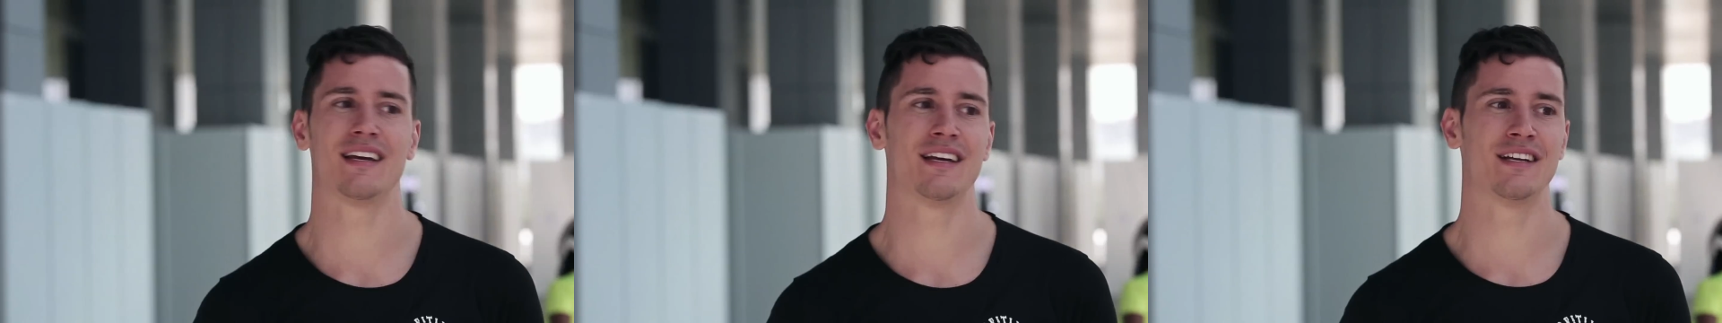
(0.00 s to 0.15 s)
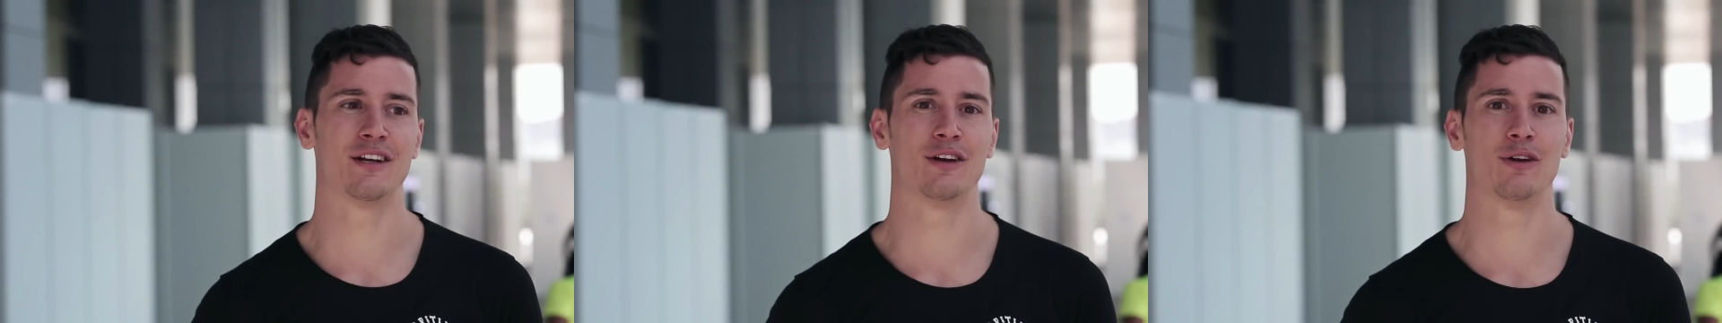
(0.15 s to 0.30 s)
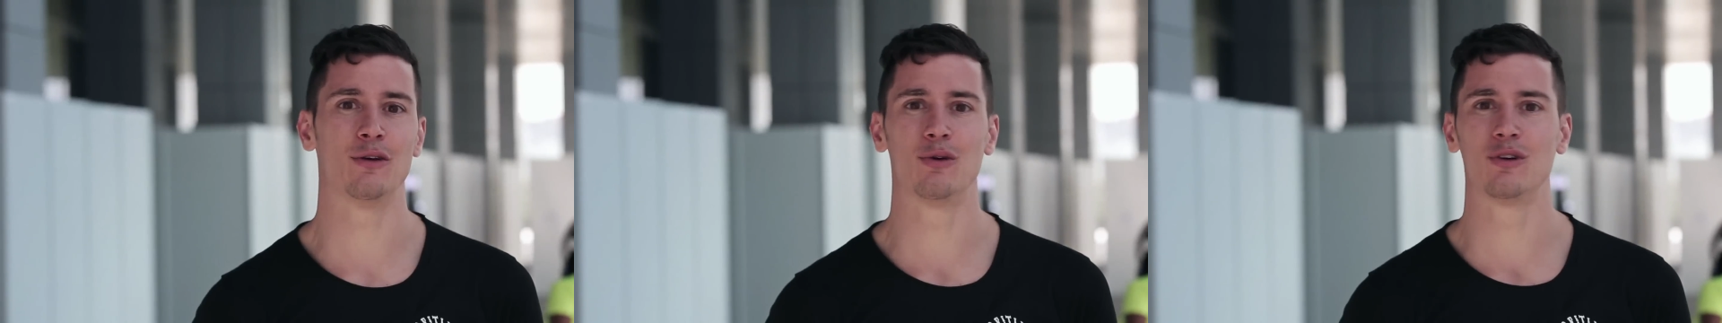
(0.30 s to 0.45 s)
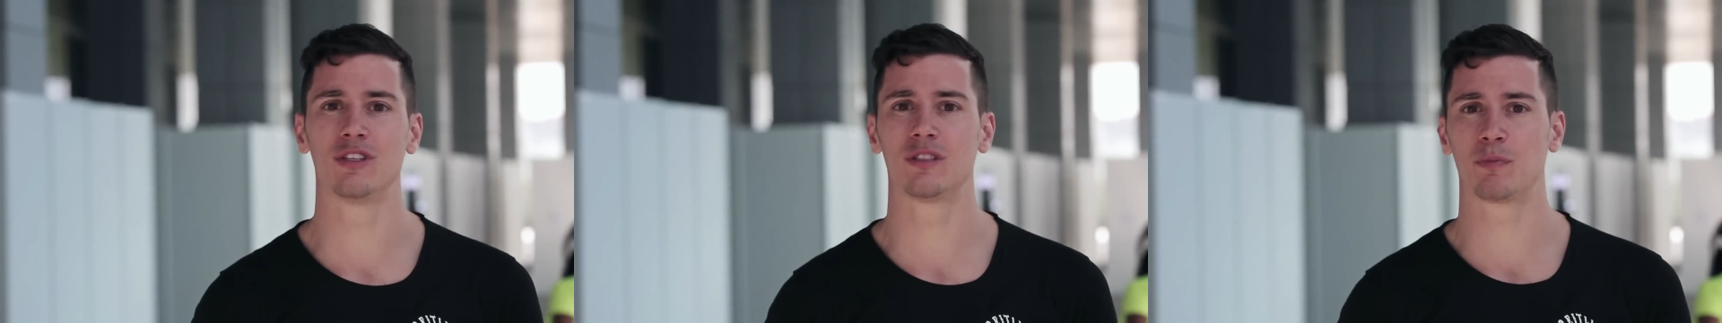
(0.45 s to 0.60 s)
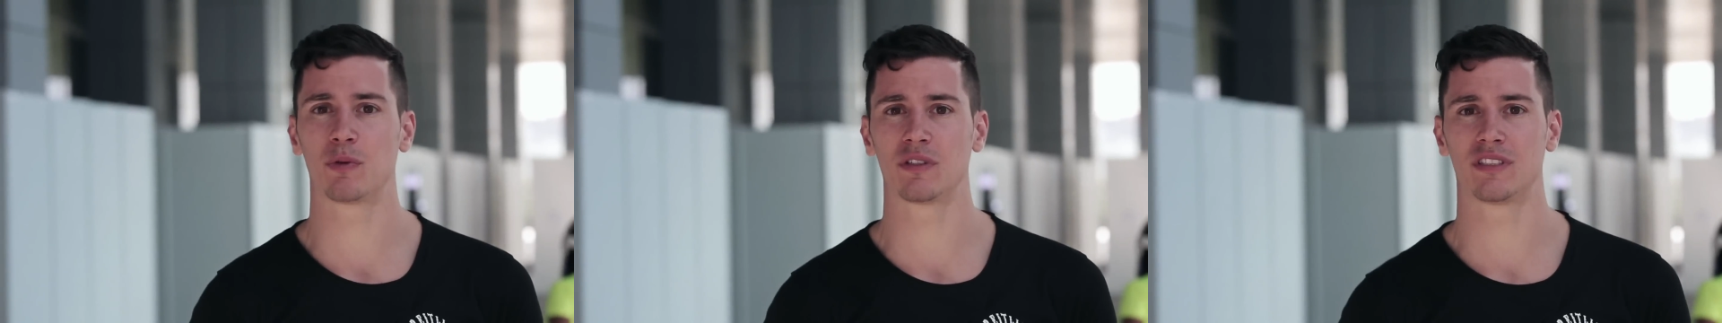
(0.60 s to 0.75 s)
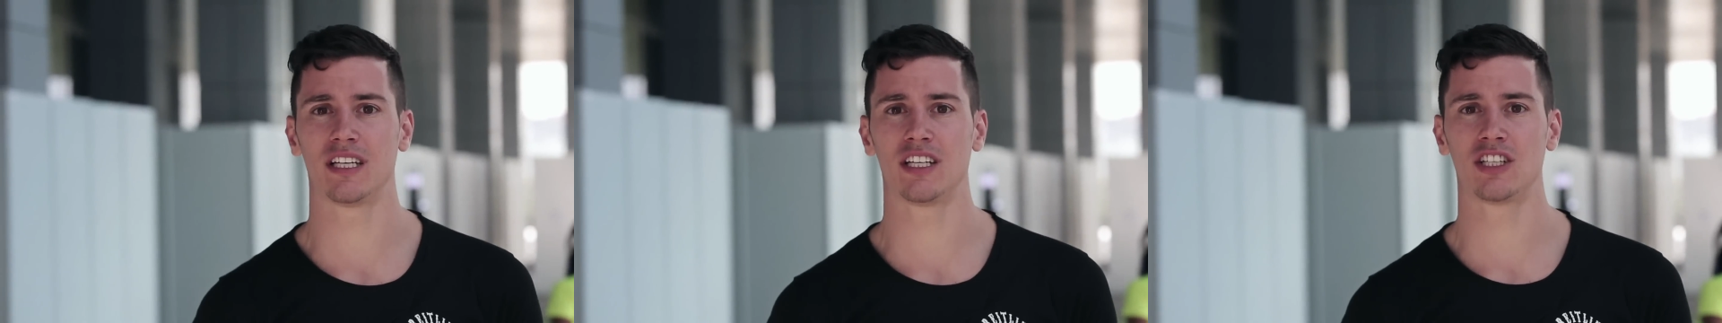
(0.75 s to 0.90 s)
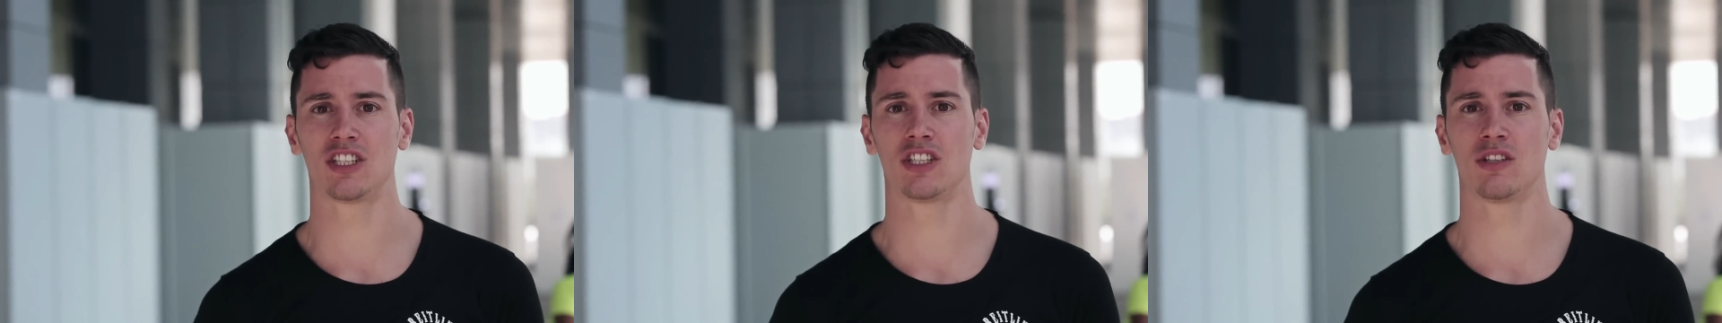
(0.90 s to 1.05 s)
in a loose
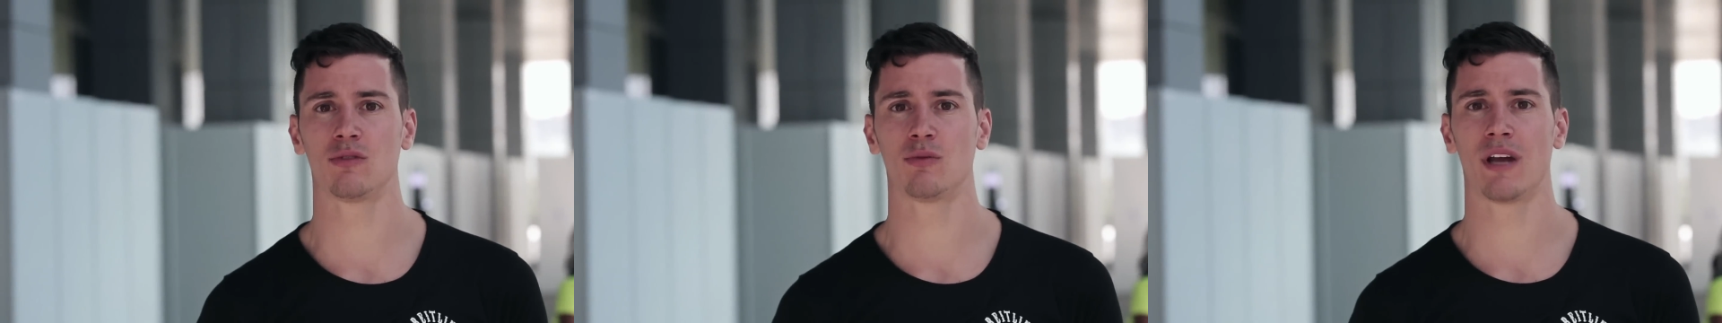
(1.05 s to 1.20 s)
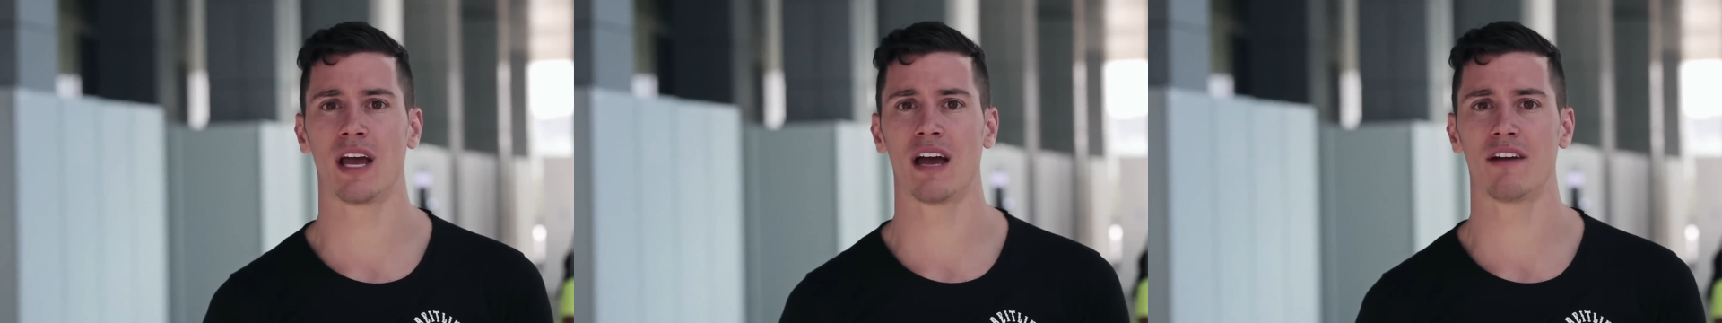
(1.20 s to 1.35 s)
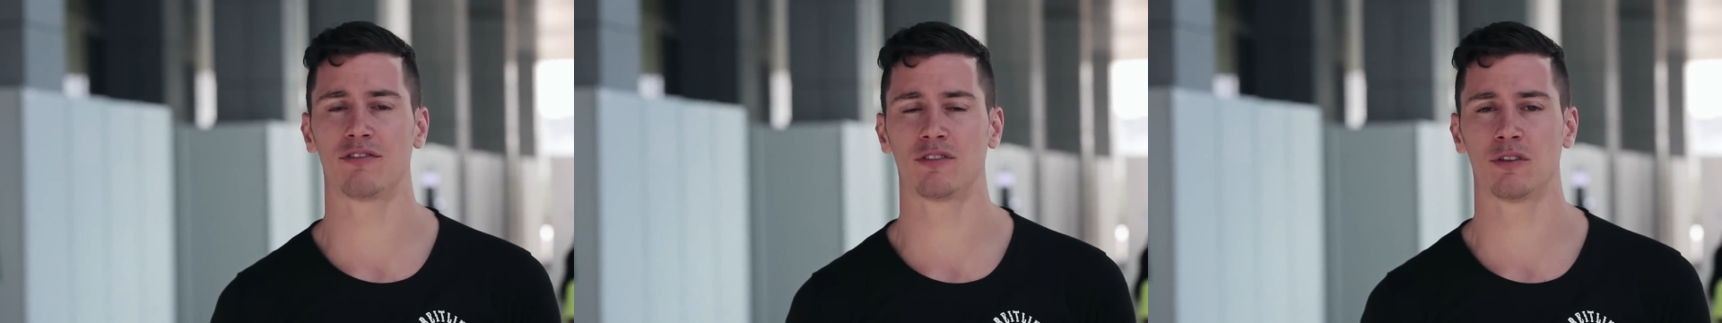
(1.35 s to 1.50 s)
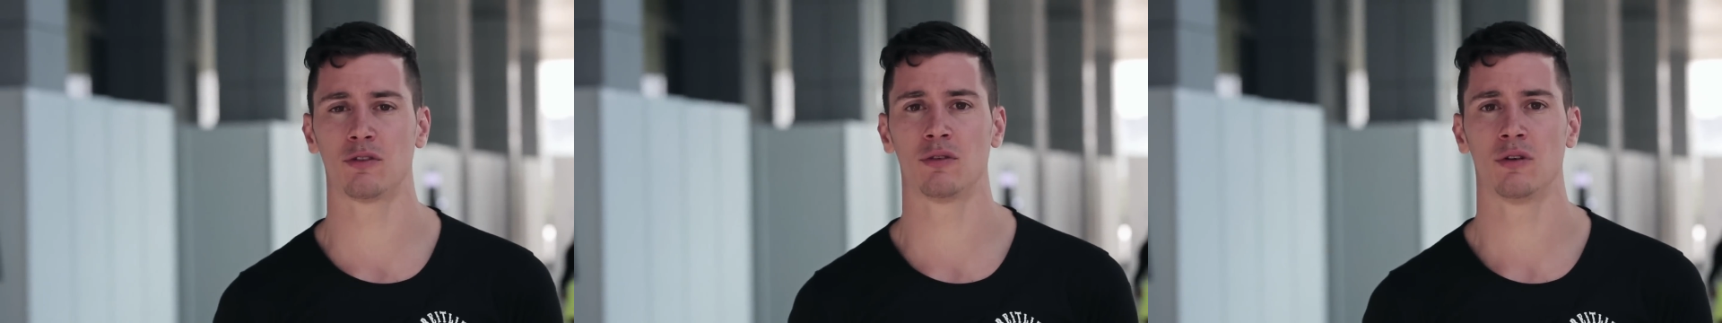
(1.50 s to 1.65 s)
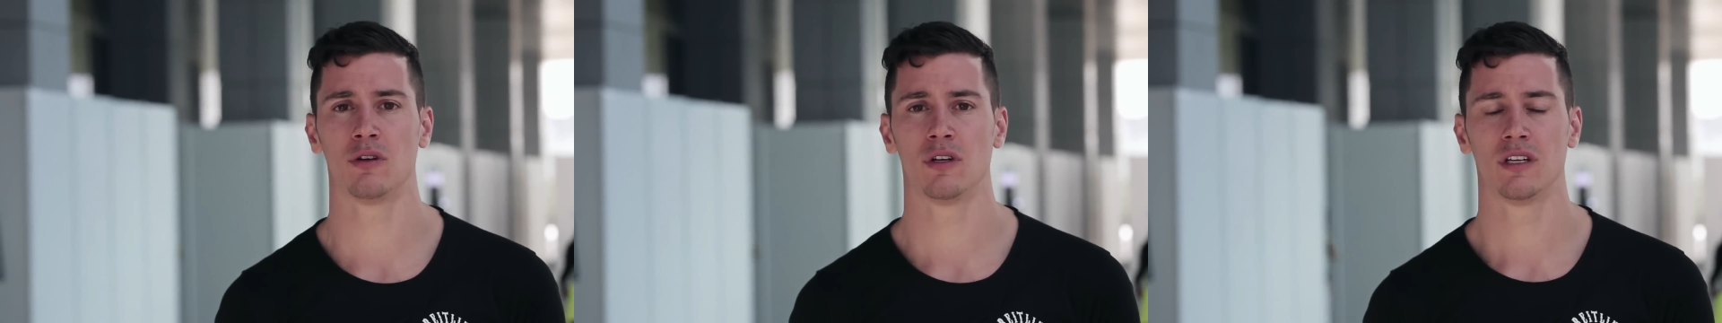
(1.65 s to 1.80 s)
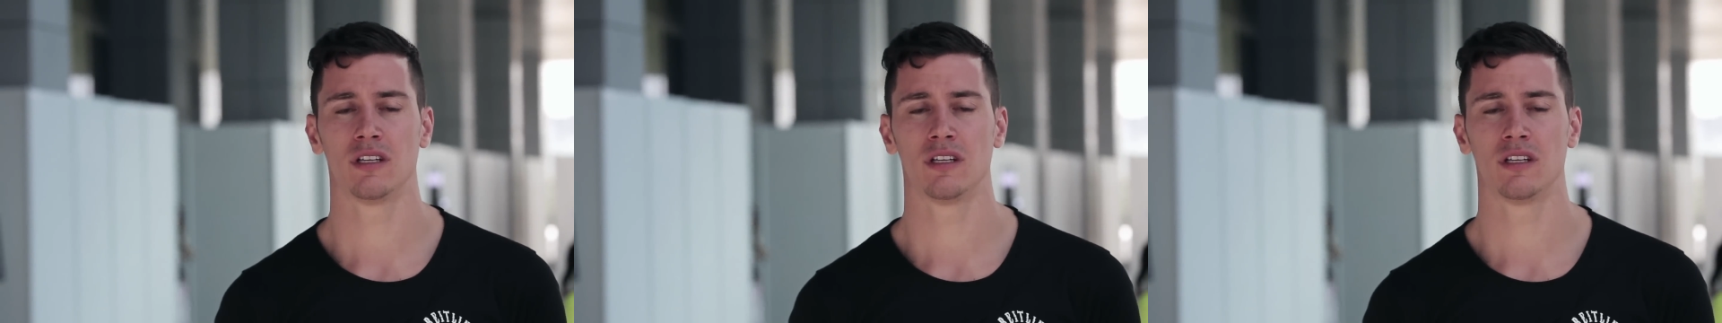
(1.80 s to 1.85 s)
position. We have to